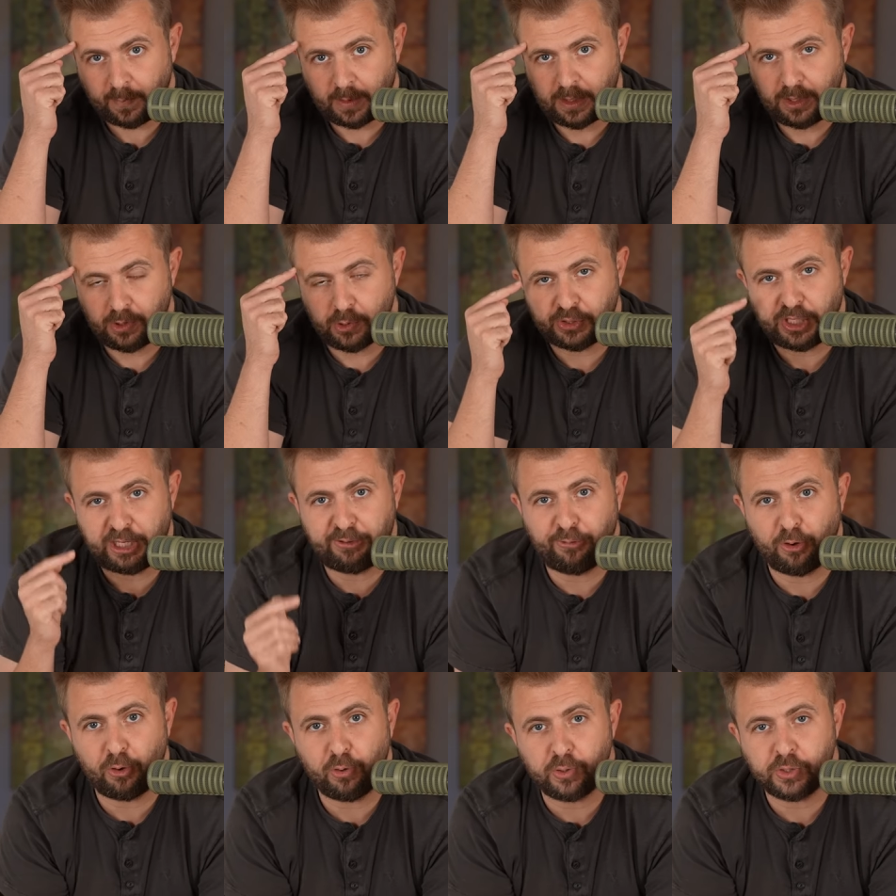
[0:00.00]
you stay
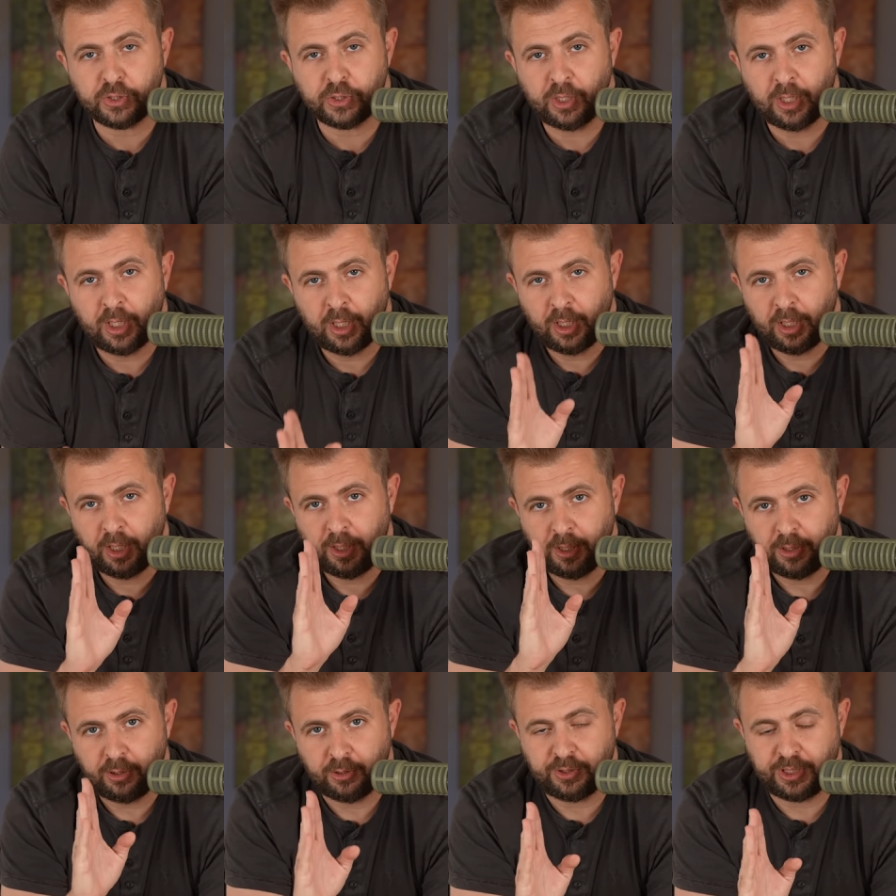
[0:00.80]
focused,
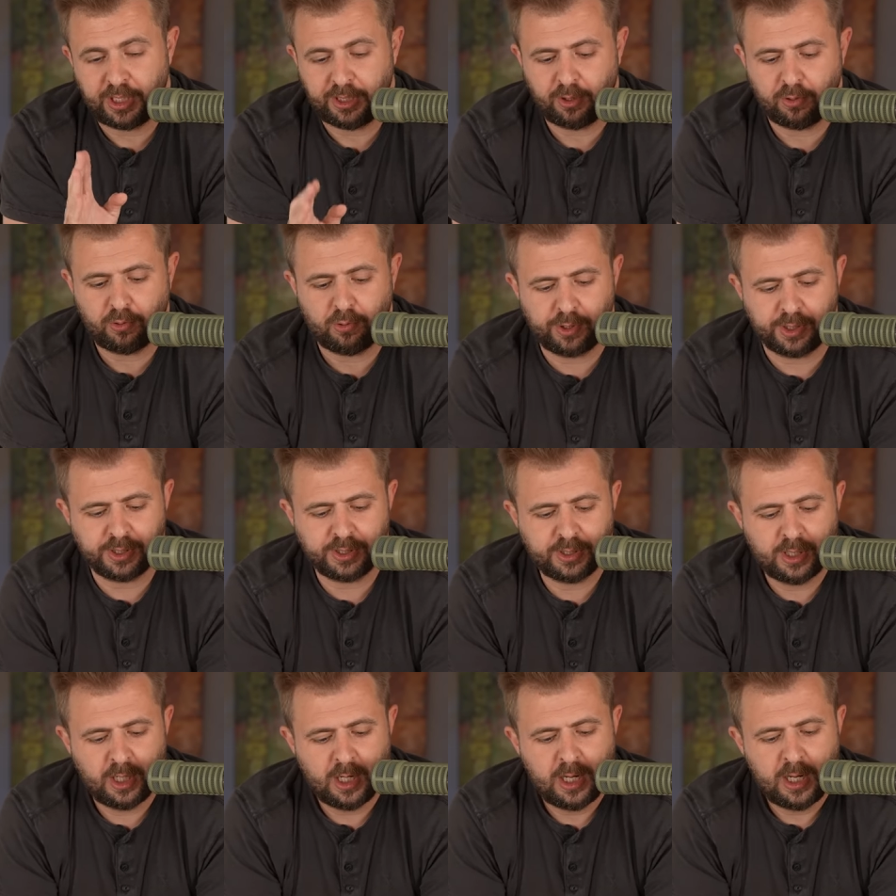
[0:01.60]
you stay the
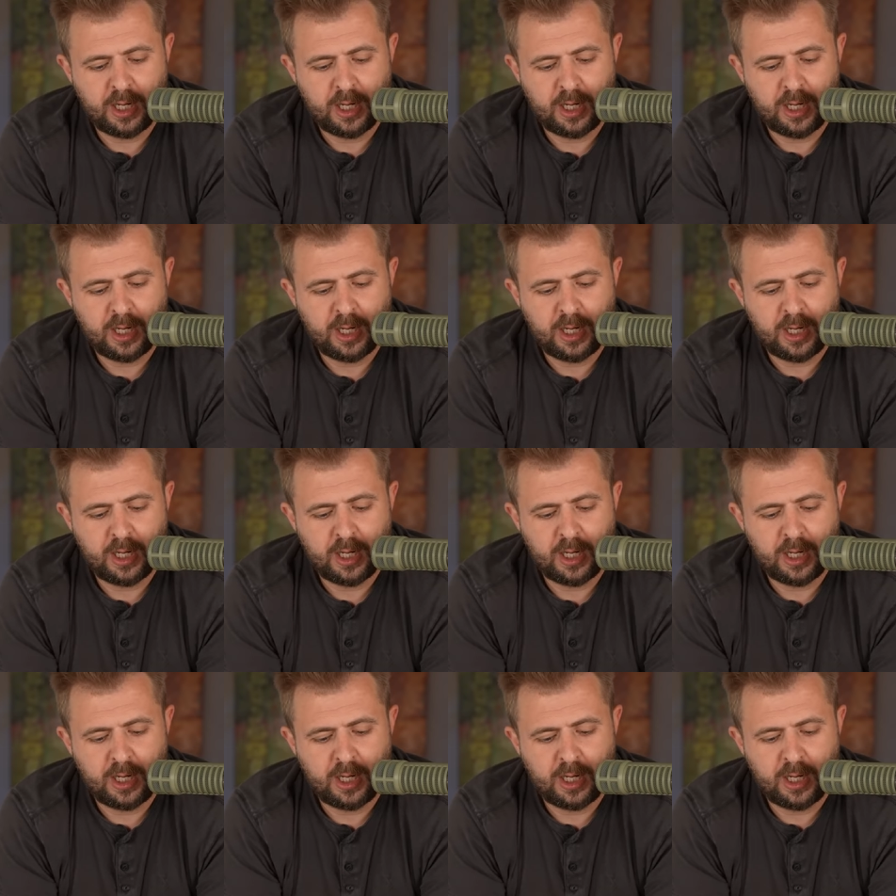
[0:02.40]
course.